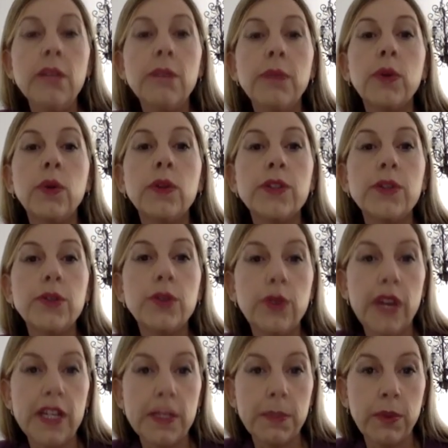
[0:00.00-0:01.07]
but also through
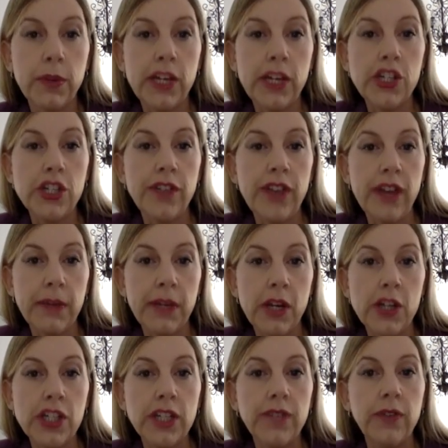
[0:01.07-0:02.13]
aspiration of amniotic